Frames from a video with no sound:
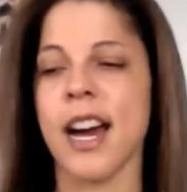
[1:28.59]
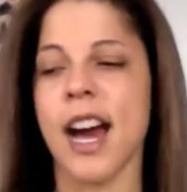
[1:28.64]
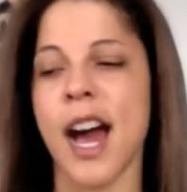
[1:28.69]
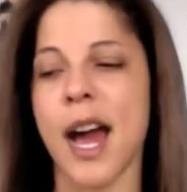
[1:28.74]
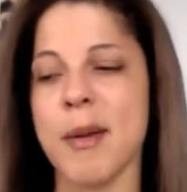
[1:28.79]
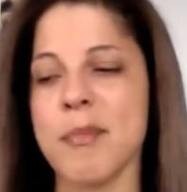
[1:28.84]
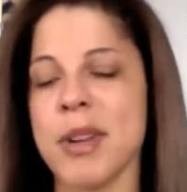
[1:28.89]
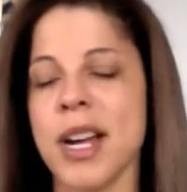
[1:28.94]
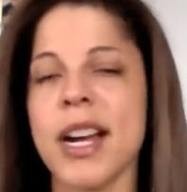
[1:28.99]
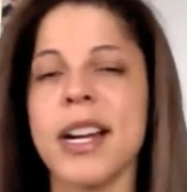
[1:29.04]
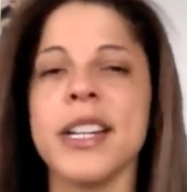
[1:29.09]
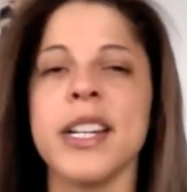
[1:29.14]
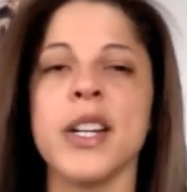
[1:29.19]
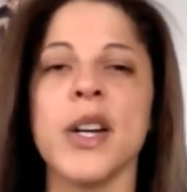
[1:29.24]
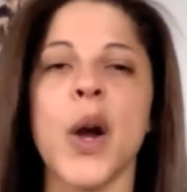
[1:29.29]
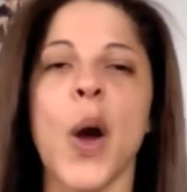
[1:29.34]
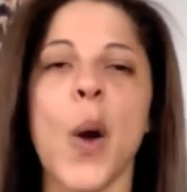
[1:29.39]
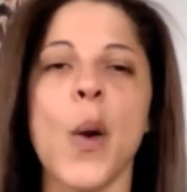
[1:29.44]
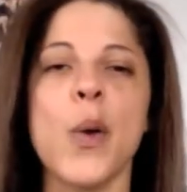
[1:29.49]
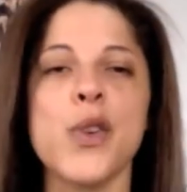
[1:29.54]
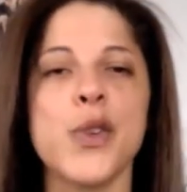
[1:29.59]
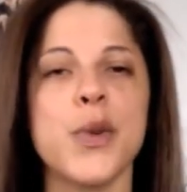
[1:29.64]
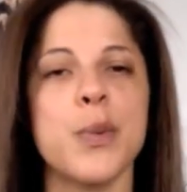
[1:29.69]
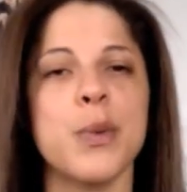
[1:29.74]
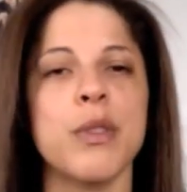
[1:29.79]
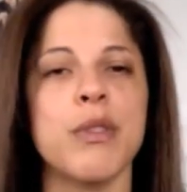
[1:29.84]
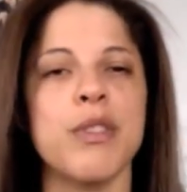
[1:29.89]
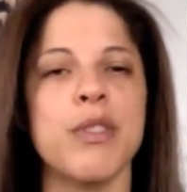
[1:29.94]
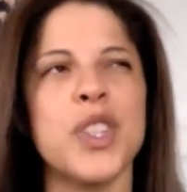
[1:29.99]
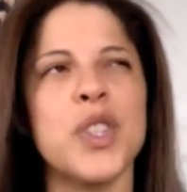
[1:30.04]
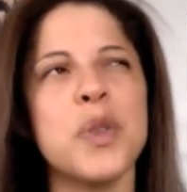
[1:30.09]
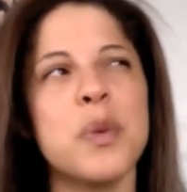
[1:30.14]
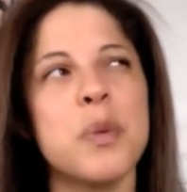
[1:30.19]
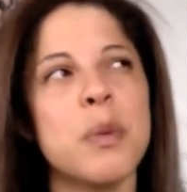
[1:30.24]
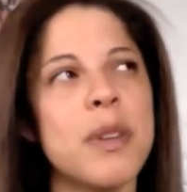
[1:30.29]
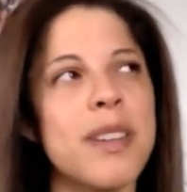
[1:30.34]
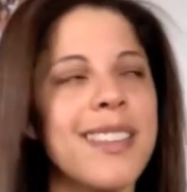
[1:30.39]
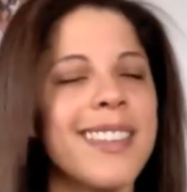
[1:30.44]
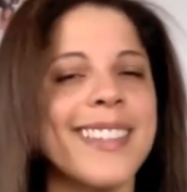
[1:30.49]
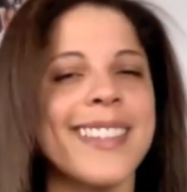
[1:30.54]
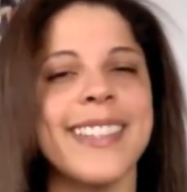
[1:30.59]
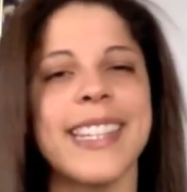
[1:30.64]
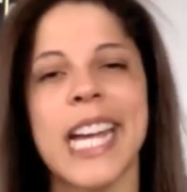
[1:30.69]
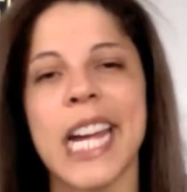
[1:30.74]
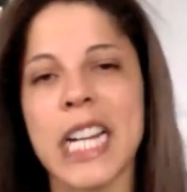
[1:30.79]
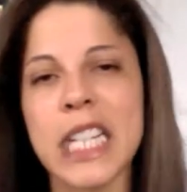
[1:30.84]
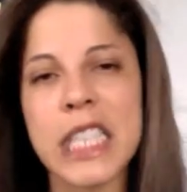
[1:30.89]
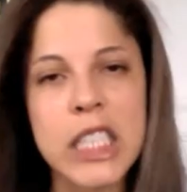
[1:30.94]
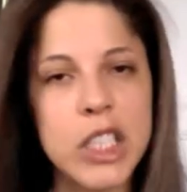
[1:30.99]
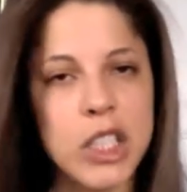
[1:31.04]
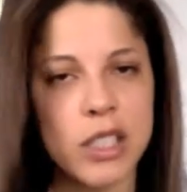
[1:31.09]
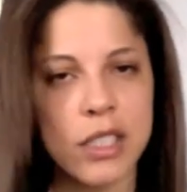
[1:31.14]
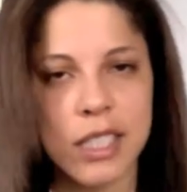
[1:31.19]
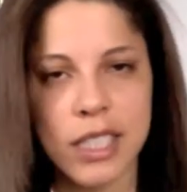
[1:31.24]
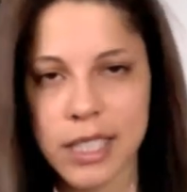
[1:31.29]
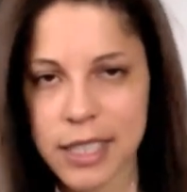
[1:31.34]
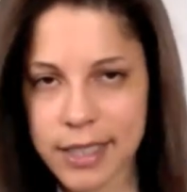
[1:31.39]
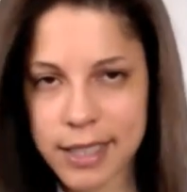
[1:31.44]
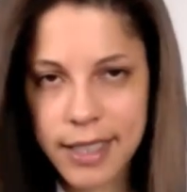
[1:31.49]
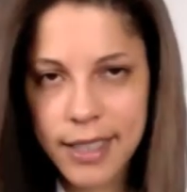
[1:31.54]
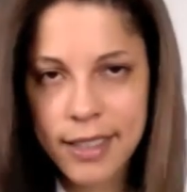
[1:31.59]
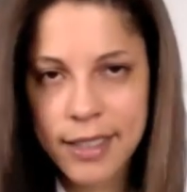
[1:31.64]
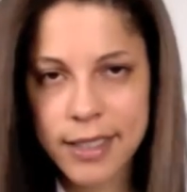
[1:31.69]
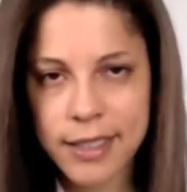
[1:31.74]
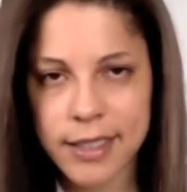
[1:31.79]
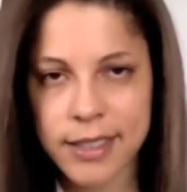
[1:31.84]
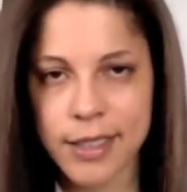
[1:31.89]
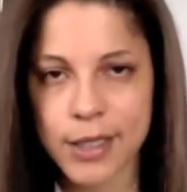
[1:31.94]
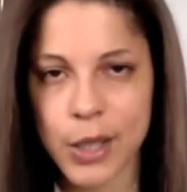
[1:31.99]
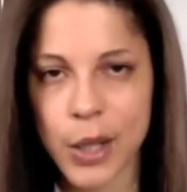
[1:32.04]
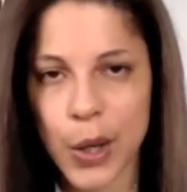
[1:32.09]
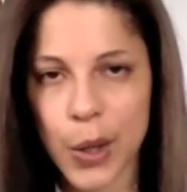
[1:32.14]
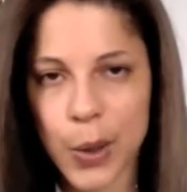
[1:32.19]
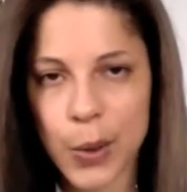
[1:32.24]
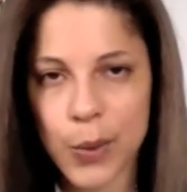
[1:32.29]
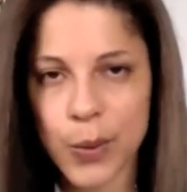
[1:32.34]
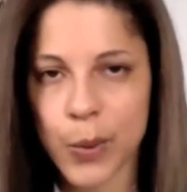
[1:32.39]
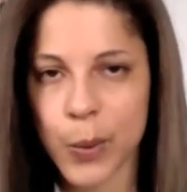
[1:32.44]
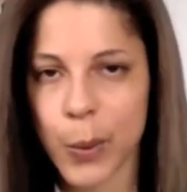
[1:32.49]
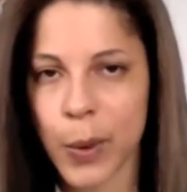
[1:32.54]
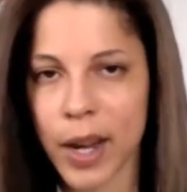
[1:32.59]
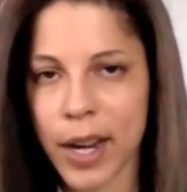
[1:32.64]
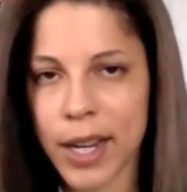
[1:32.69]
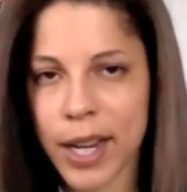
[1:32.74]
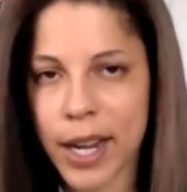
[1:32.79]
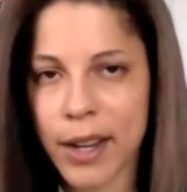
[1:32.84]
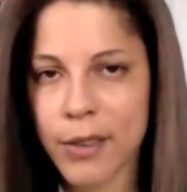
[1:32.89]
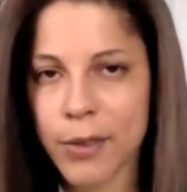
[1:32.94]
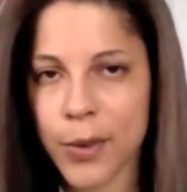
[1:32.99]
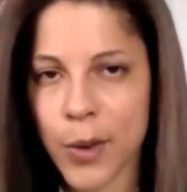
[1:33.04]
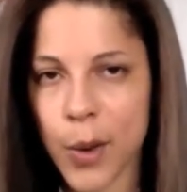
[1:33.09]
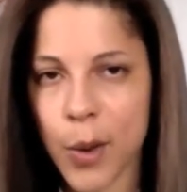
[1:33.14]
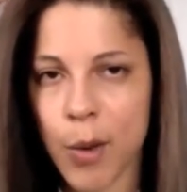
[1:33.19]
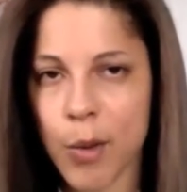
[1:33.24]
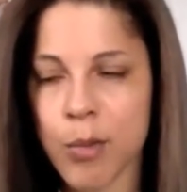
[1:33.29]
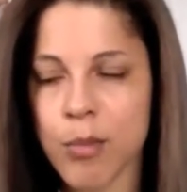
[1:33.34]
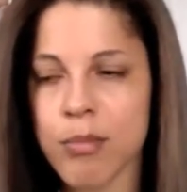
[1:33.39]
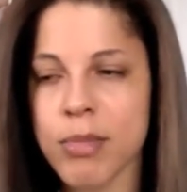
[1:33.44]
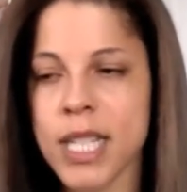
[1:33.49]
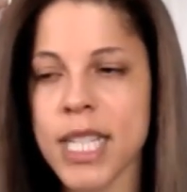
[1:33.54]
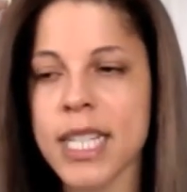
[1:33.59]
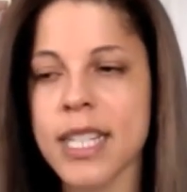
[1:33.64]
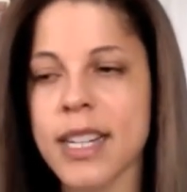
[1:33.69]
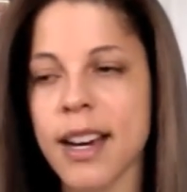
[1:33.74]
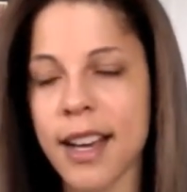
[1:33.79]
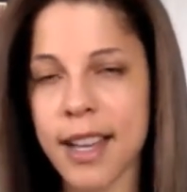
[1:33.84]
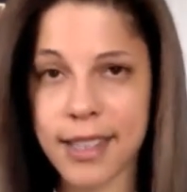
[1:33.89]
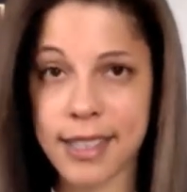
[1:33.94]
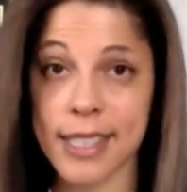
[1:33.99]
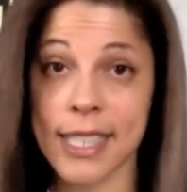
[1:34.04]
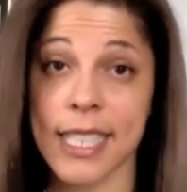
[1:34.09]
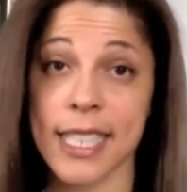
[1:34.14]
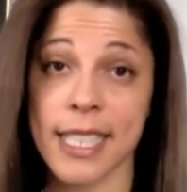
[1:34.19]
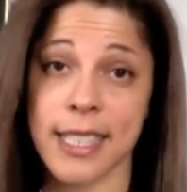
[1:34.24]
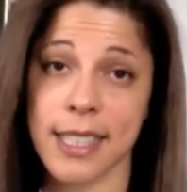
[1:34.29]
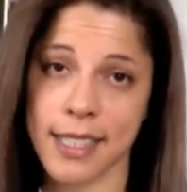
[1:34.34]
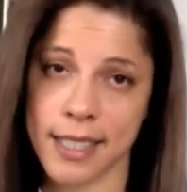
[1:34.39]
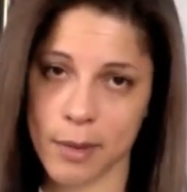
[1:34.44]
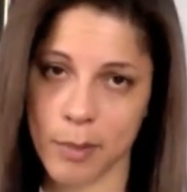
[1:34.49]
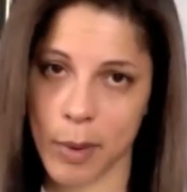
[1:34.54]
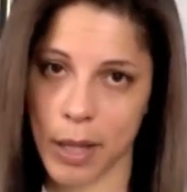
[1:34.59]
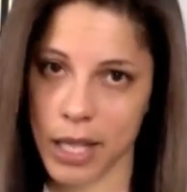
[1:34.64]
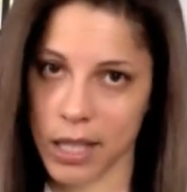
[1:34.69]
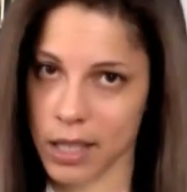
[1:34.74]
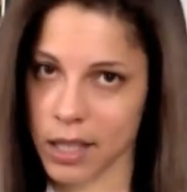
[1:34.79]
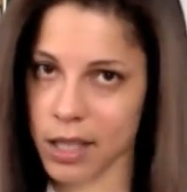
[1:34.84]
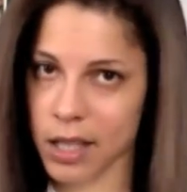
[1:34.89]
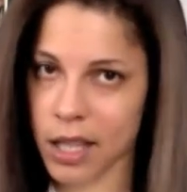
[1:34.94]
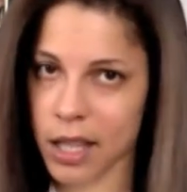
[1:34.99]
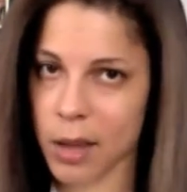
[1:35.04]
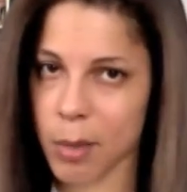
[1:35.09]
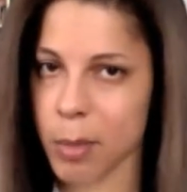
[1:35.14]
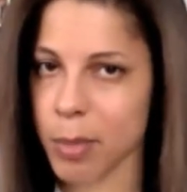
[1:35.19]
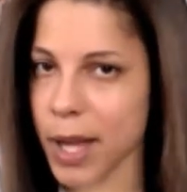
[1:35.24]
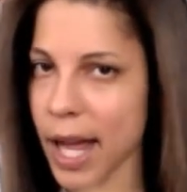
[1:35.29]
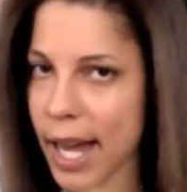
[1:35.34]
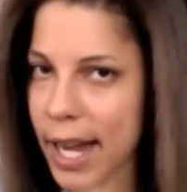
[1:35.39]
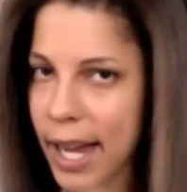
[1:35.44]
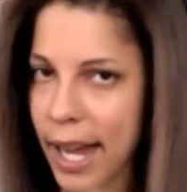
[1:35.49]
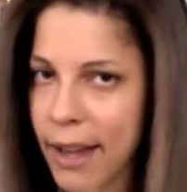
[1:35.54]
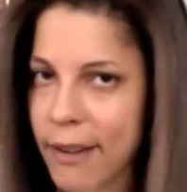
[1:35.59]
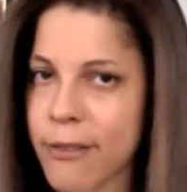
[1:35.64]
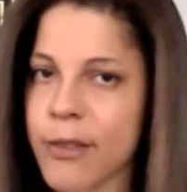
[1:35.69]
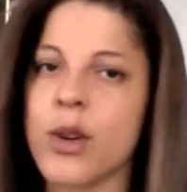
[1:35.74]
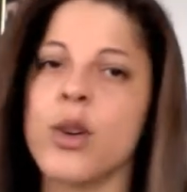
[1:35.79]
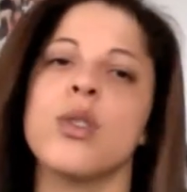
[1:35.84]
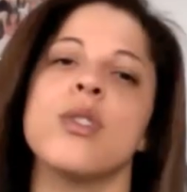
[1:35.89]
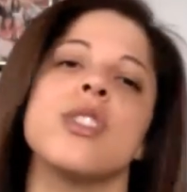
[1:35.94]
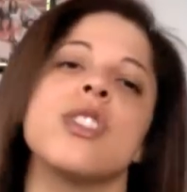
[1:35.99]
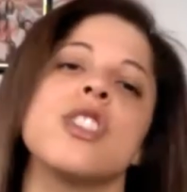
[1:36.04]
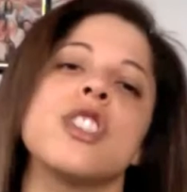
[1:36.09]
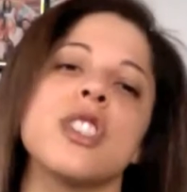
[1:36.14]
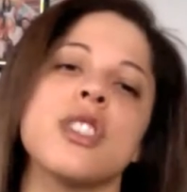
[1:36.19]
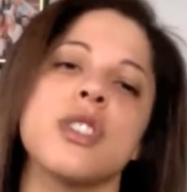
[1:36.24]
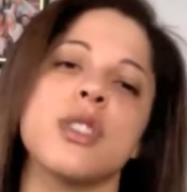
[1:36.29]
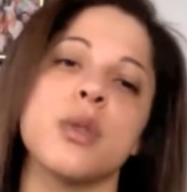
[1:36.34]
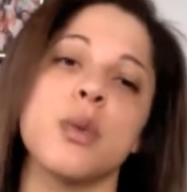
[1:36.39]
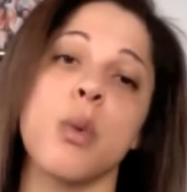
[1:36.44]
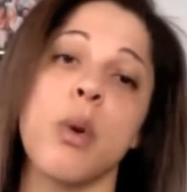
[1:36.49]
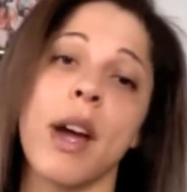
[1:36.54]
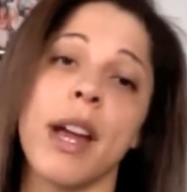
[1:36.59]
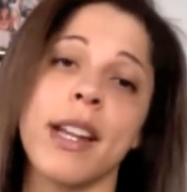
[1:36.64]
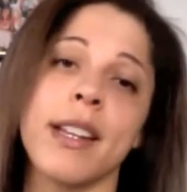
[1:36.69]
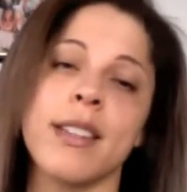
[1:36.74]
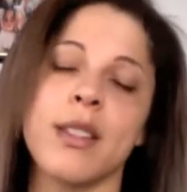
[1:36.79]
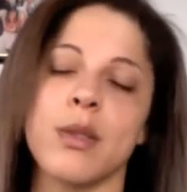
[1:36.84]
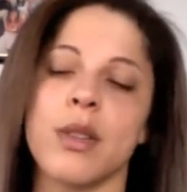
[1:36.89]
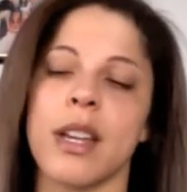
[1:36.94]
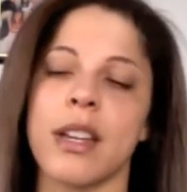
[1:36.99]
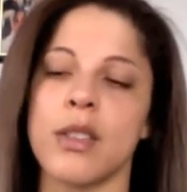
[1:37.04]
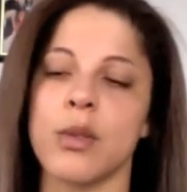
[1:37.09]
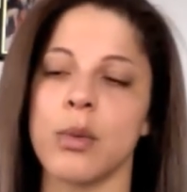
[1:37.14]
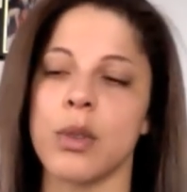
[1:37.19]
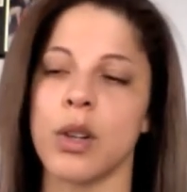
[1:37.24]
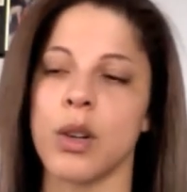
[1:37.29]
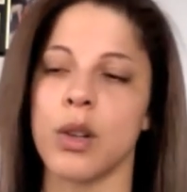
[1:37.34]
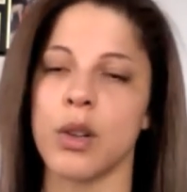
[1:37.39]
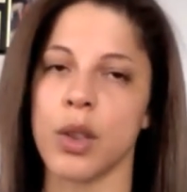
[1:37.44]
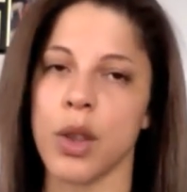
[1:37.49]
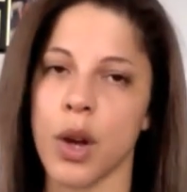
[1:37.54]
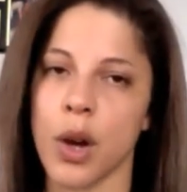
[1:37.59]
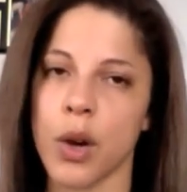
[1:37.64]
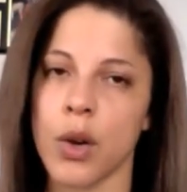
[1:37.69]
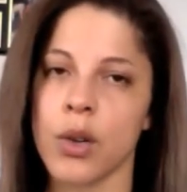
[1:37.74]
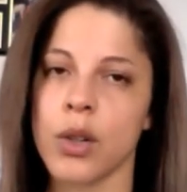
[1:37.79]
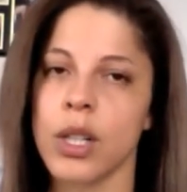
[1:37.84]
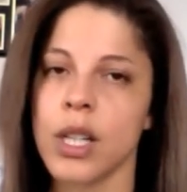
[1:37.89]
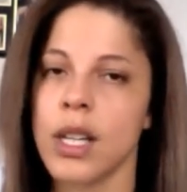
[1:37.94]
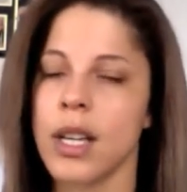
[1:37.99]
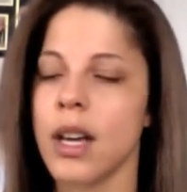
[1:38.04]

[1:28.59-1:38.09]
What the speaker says: I'm not going to go into reviewing the technical details of the white iPhone because it is basically the black iPhone just in white, as we all know.